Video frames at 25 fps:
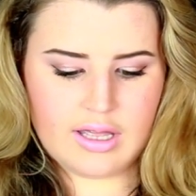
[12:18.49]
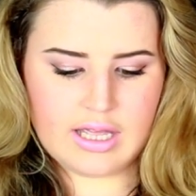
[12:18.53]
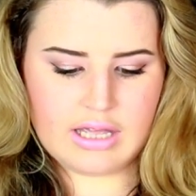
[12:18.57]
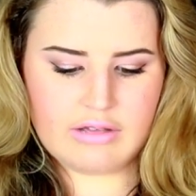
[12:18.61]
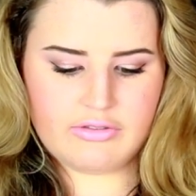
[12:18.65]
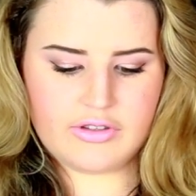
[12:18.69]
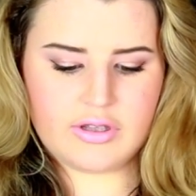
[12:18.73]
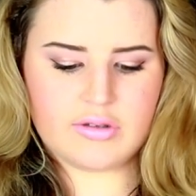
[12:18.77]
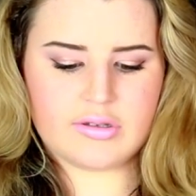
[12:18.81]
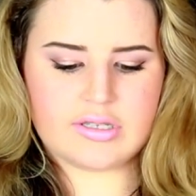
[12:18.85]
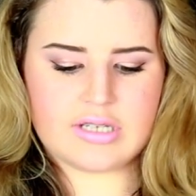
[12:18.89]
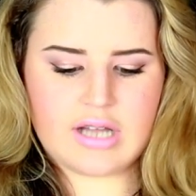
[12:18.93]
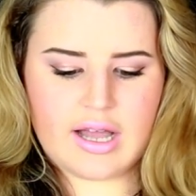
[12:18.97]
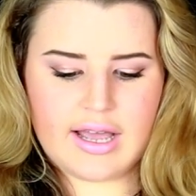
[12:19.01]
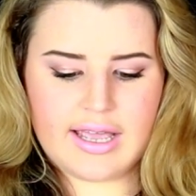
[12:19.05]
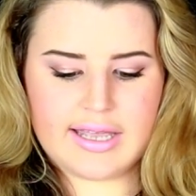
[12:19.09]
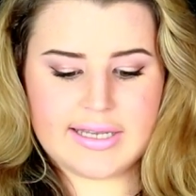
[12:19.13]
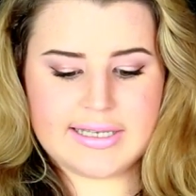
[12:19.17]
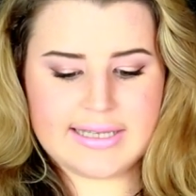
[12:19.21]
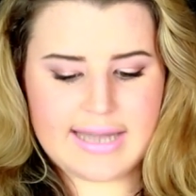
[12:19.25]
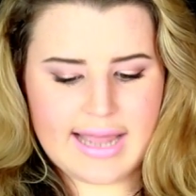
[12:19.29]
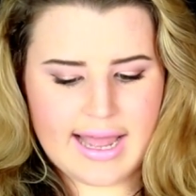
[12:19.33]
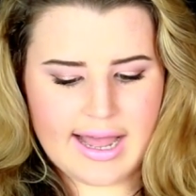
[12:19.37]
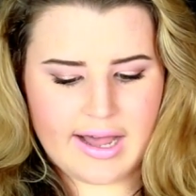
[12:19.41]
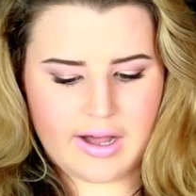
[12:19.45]
If you
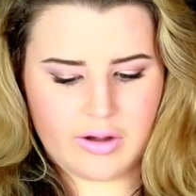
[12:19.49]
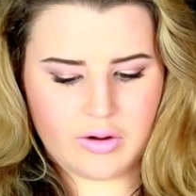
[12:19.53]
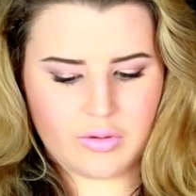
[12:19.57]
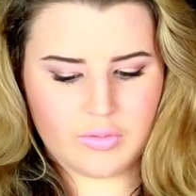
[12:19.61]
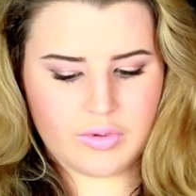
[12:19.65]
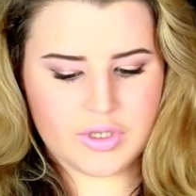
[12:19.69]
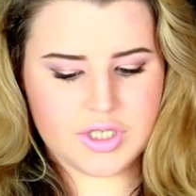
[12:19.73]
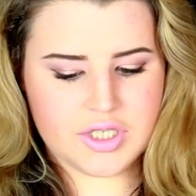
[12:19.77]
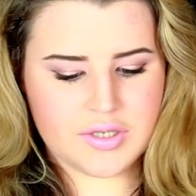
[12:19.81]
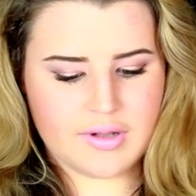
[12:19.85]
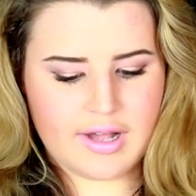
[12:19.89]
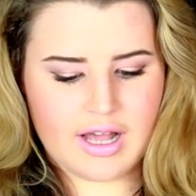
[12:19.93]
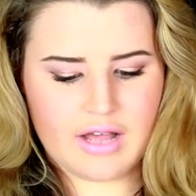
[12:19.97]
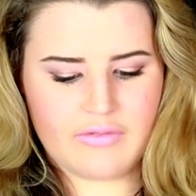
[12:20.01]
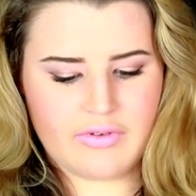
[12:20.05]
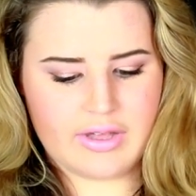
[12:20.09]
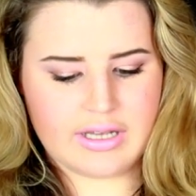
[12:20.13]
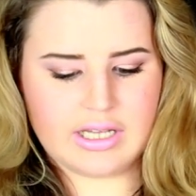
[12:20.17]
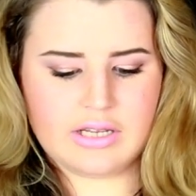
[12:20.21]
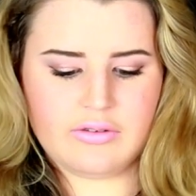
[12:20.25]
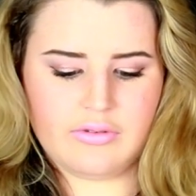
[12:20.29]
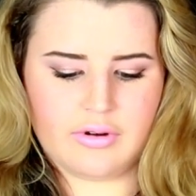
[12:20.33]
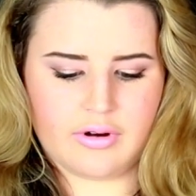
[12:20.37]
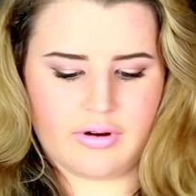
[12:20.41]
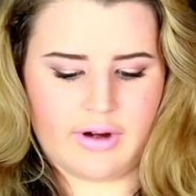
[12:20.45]
died now, would you have
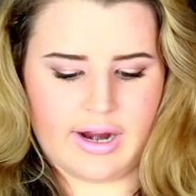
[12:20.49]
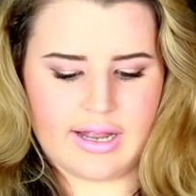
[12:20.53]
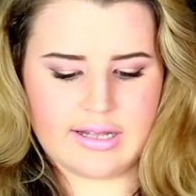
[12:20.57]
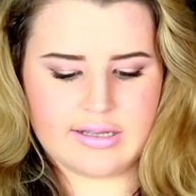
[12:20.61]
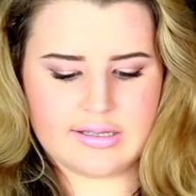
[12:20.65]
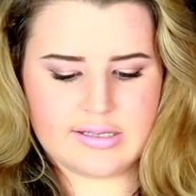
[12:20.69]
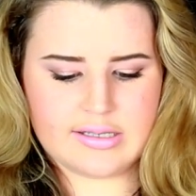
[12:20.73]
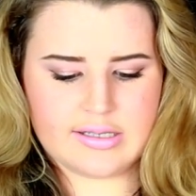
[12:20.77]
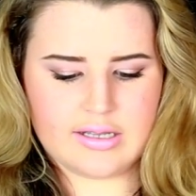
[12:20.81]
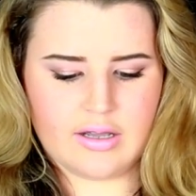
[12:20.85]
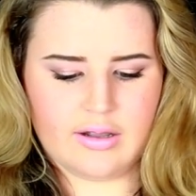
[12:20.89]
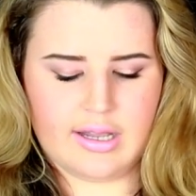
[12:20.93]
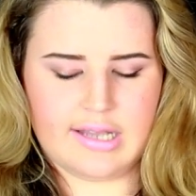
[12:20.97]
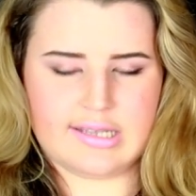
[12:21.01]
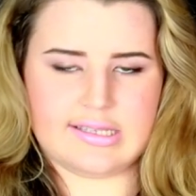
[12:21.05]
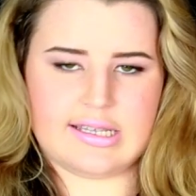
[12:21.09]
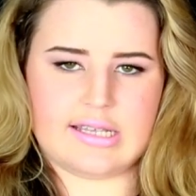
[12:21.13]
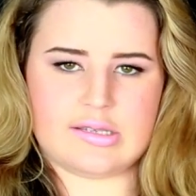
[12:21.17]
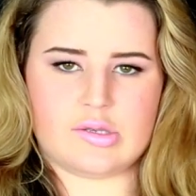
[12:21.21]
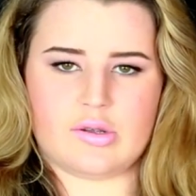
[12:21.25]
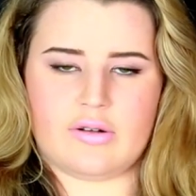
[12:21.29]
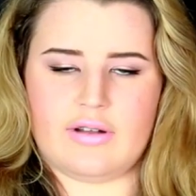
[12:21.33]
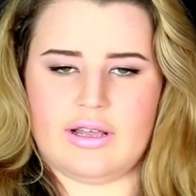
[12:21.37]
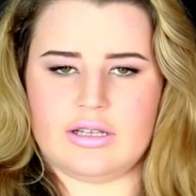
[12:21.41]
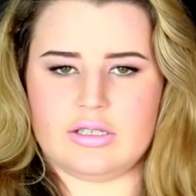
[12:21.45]
any regrets? Okay, so
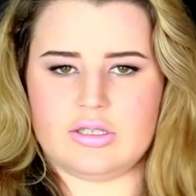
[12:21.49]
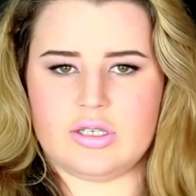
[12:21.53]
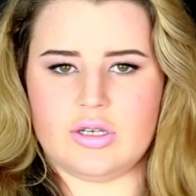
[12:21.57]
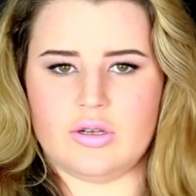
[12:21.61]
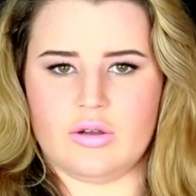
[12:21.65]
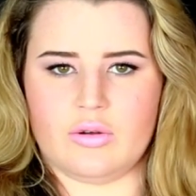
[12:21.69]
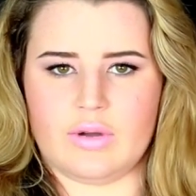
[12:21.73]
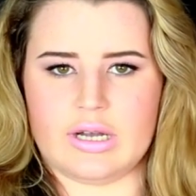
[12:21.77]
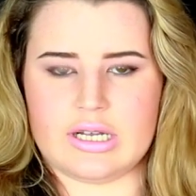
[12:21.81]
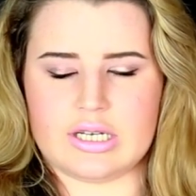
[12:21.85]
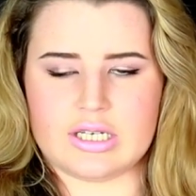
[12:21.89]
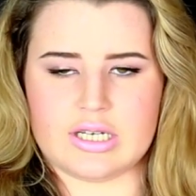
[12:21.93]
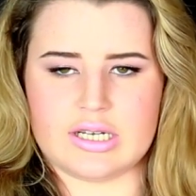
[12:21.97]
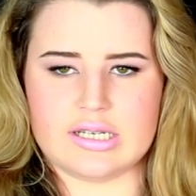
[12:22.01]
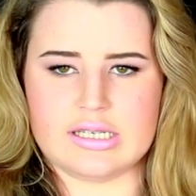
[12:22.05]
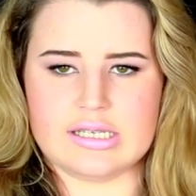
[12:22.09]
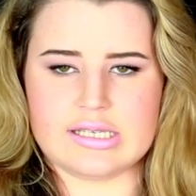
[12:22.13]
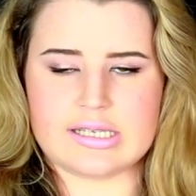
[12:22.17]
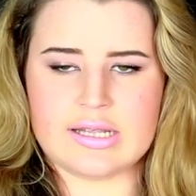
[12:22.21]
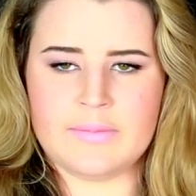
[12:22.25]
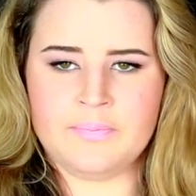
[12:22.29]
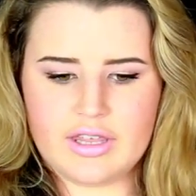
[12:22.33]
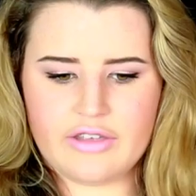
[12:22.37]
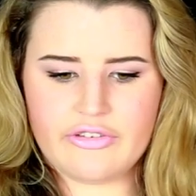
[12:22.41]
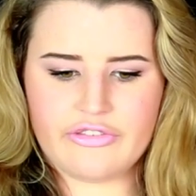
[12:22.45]
that's sort of like two
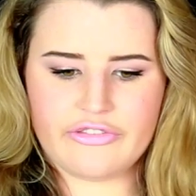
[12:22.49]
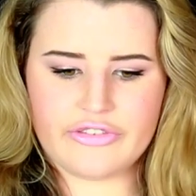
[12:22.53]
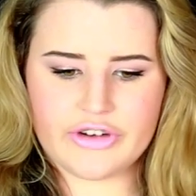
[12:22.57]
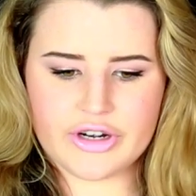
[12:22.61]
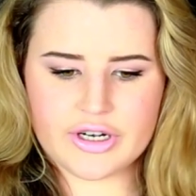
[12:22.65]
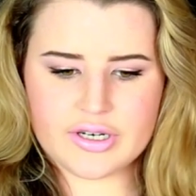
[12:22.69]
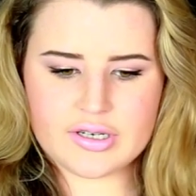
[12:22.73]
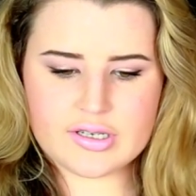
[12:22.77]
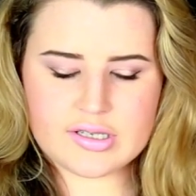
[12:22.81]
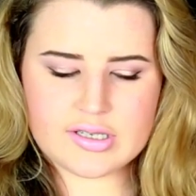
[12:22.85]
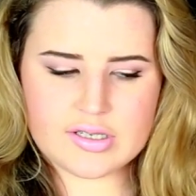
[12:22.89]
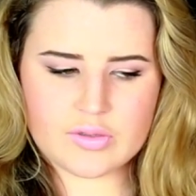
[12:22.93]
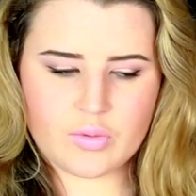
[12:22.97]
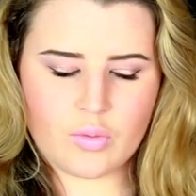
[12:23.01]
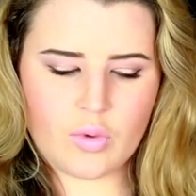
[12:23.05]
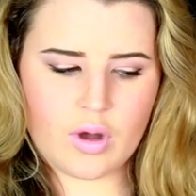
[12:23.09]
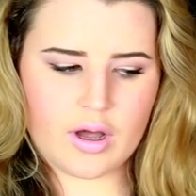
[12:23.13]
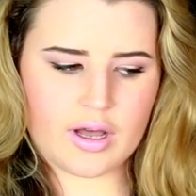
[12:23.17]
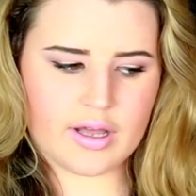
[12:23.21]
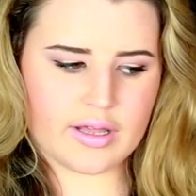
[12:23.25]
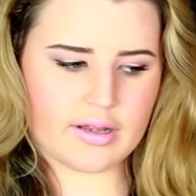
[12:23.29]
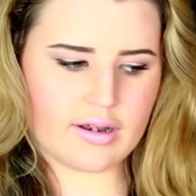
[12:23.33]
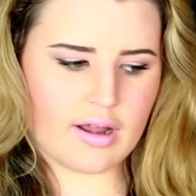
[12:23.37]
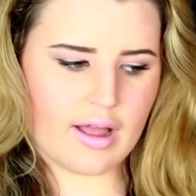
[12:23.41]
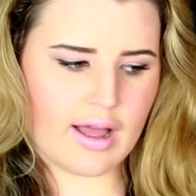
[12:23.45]
questions. The first
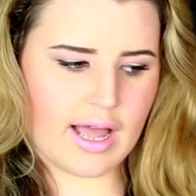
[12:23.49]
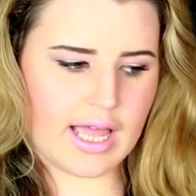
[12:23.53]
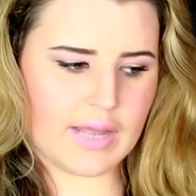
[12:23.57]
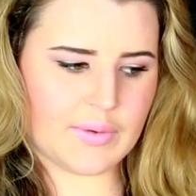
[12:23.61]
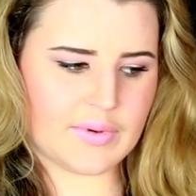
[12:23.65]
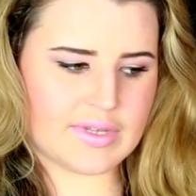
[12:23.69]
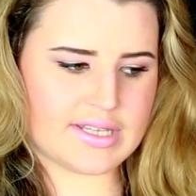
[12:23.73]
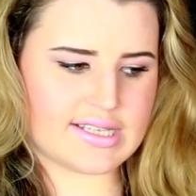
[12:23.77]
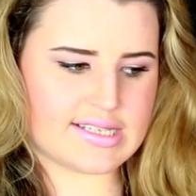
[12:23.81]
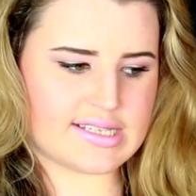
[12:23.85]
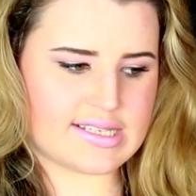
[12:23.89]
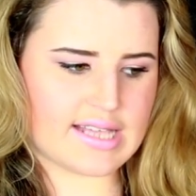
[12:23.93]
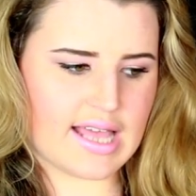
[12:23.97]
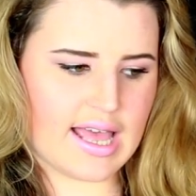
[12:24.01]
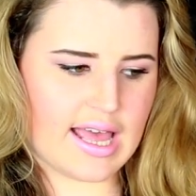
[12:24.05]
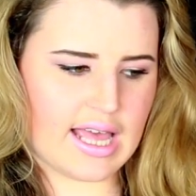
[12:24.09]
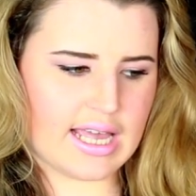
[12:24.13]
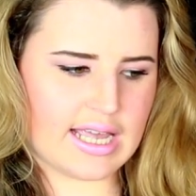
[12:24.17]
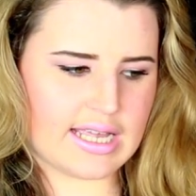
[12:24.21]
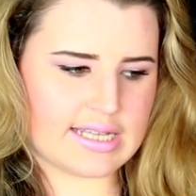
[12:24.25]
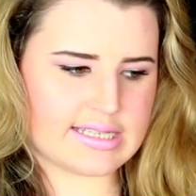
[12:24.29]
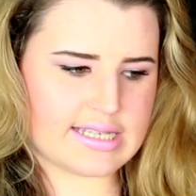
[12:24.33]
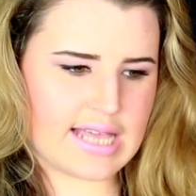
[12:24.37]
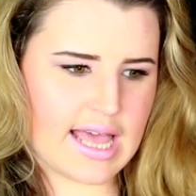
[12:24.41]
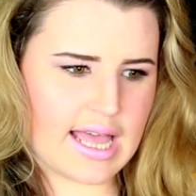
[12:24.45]
one, I would
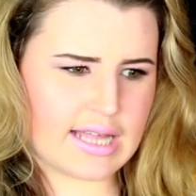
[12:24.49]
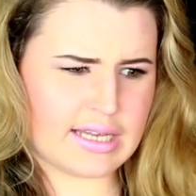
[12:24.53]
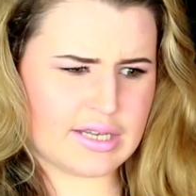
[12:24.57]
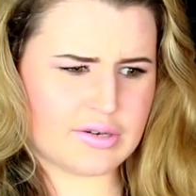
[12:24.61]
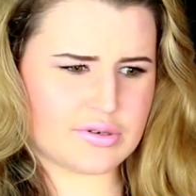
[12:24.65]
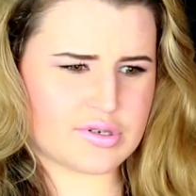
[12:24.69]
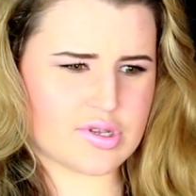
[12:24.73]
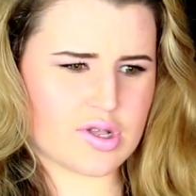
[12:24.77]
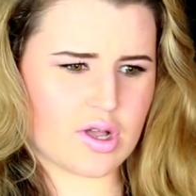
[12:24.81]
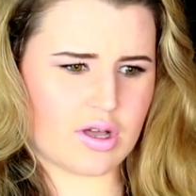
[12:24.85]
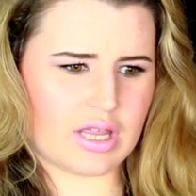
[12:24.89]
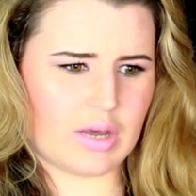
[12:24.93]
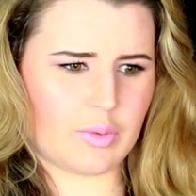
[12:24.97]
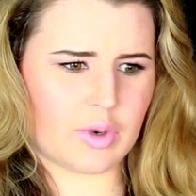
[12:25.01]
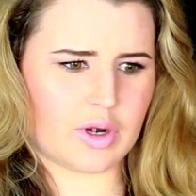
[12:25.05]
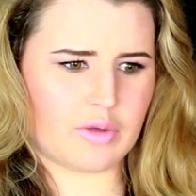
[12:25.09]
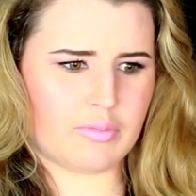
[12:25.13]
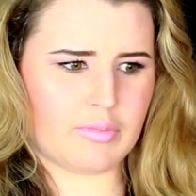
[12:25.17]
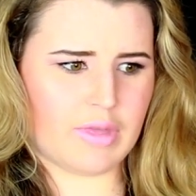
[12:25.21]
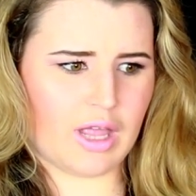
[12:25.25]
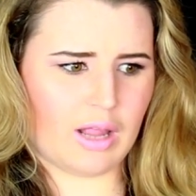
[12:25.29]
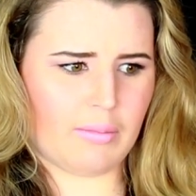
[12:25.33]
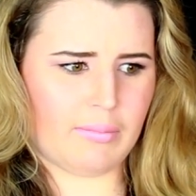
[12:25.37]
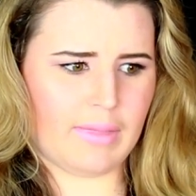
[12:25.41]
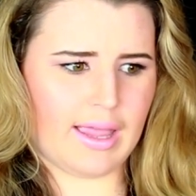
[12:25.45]
say 10 years ago, that would
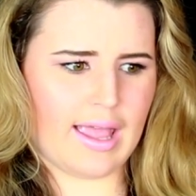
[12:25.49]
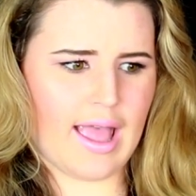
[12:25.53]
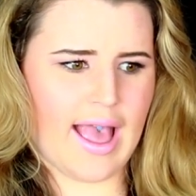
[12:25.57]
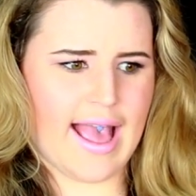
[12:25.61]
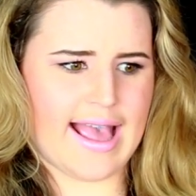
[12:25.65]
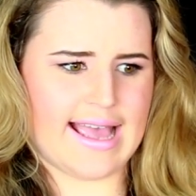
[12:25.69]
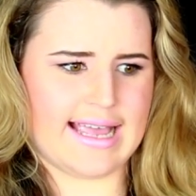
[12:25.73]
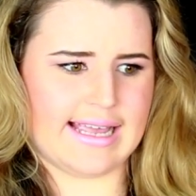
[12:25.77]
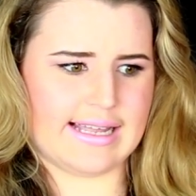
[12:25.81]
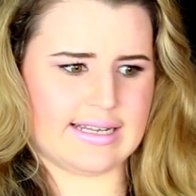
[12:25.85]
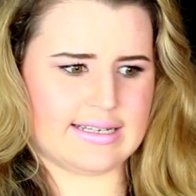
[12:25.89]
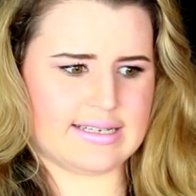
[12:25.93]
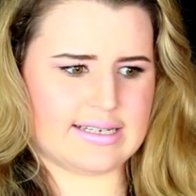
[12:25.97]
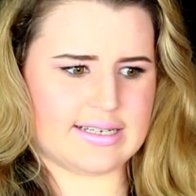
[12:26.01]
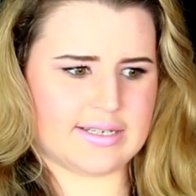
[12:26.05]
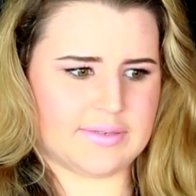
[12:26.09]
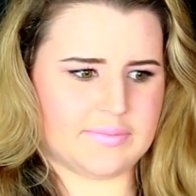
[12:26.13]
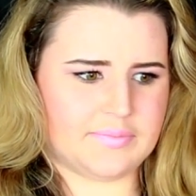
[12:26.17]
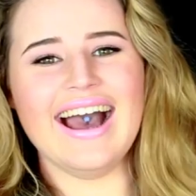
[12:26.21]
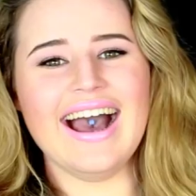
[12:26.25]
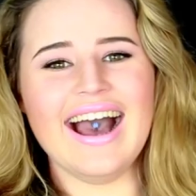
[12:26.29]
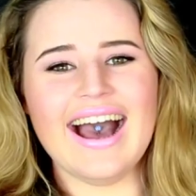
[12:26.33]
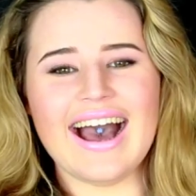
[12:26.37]
have made me 8.